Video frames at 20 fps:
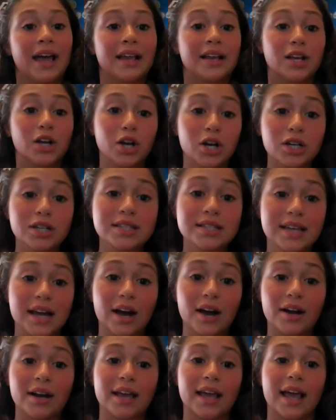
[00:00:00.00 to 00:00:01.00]
Girl
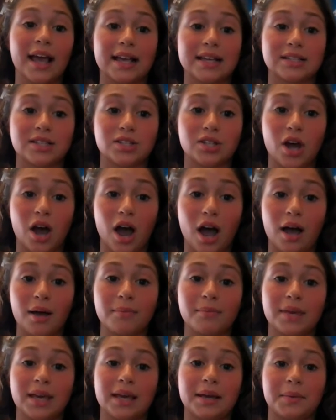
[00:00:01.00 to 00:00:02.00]
Scouting has
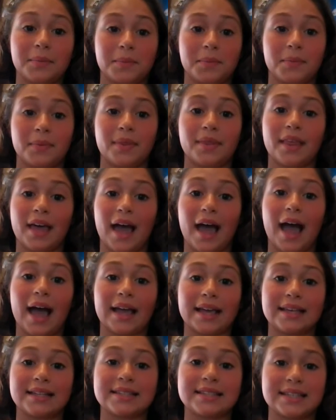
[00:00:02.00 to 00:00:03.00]
taught me that I
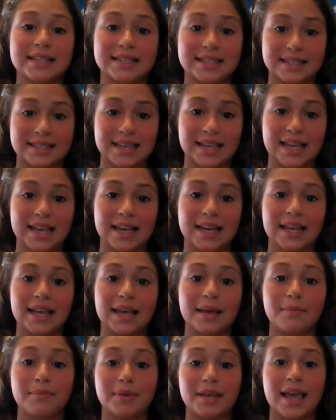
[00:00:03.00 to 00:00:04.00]
can succeed
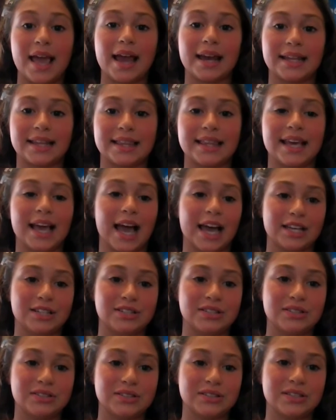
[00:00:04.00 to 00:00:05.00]
and be anything I
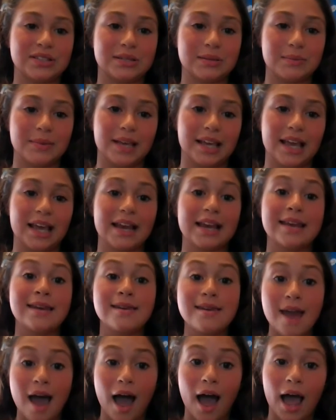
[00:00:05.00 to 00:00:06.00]
choose to be,
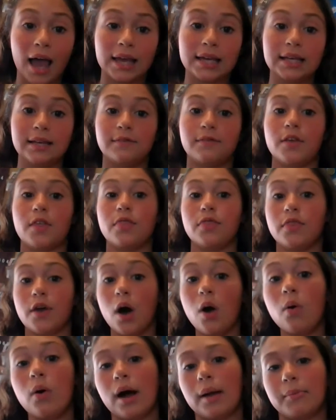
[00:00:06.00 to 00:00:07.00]
not even
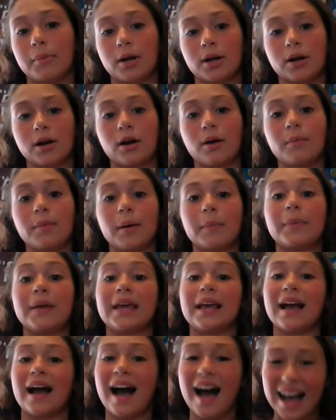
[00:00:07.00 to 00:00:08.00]
though I'm a girl, but
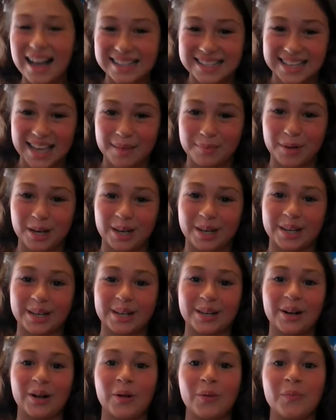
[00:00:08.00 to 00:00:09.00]
because I'm a
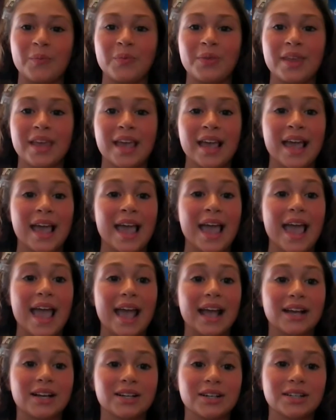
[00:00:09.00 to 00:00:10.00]
girl.
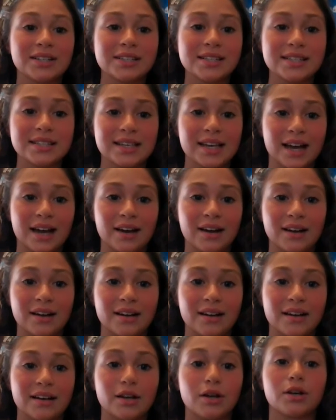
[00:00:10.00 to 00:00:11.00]
A Girl Scout
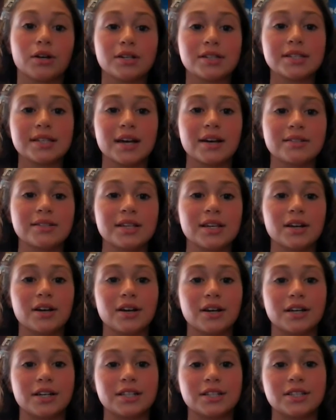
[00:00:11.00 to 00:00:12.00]
Girl Scouts
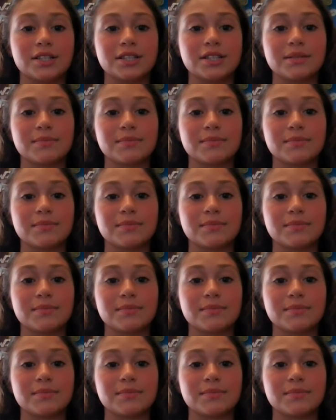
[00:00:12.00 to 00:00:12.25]
encourages